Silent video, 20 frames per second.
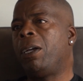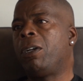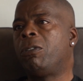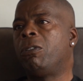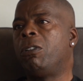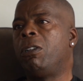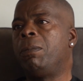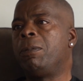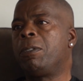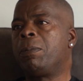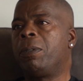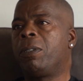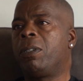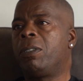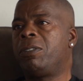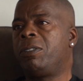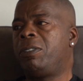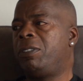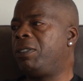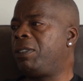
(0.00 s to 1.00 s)
groups,
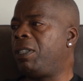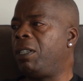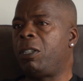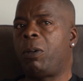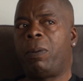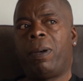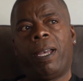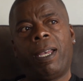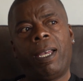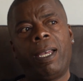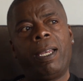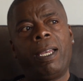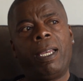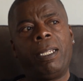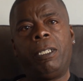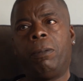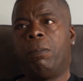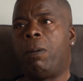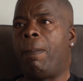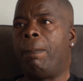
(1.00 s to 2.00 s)
because you just don't know at
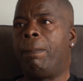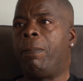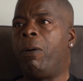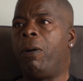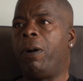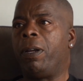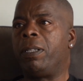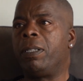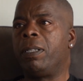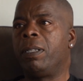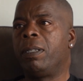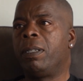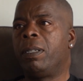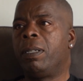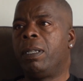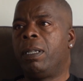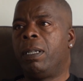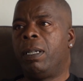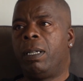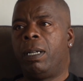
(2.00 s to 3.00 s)
any one point
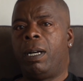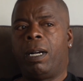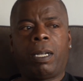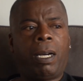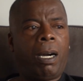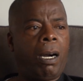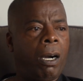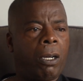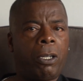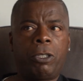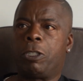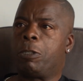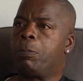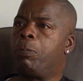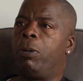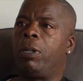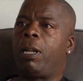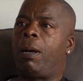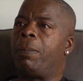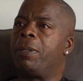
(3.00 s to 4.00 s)
a car could
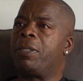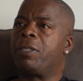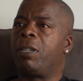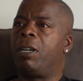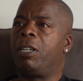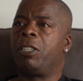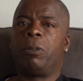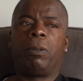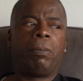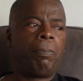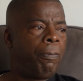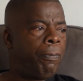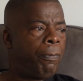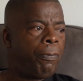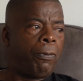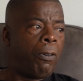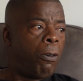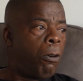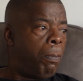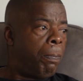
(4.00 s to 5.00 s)
just pull up beside you and
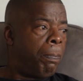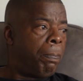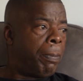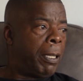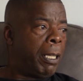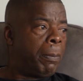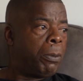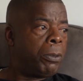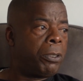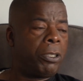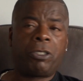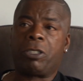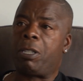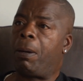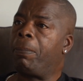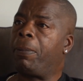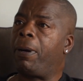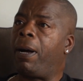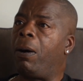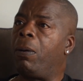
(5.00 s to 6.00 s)
4 people just
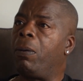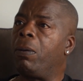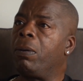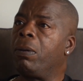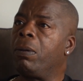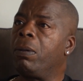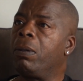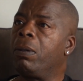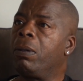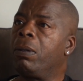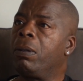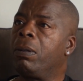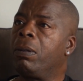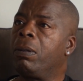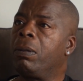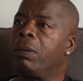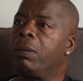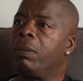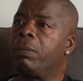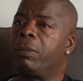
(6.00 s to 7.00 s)
jump out.
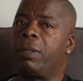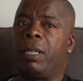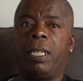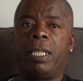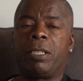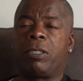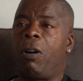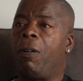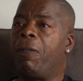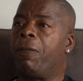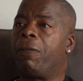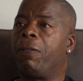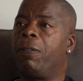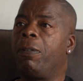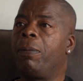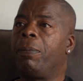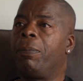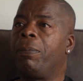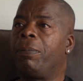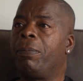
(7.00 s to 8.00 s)
Then it's off.
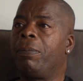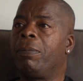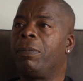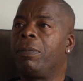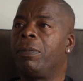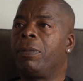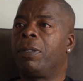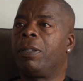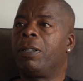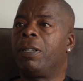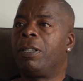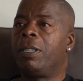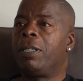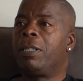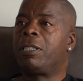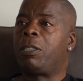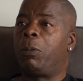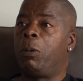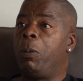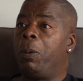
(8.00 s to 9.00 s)

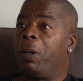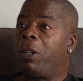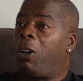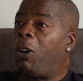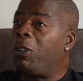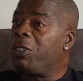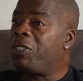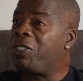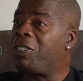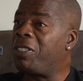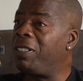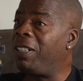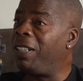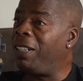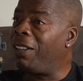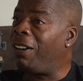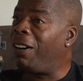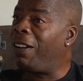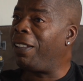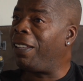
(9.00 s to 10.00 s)
Crazy. So we were
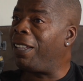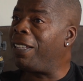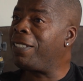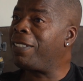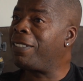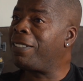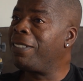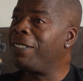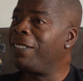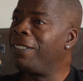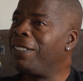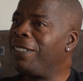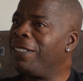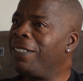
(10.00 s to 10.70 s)
constantly like this.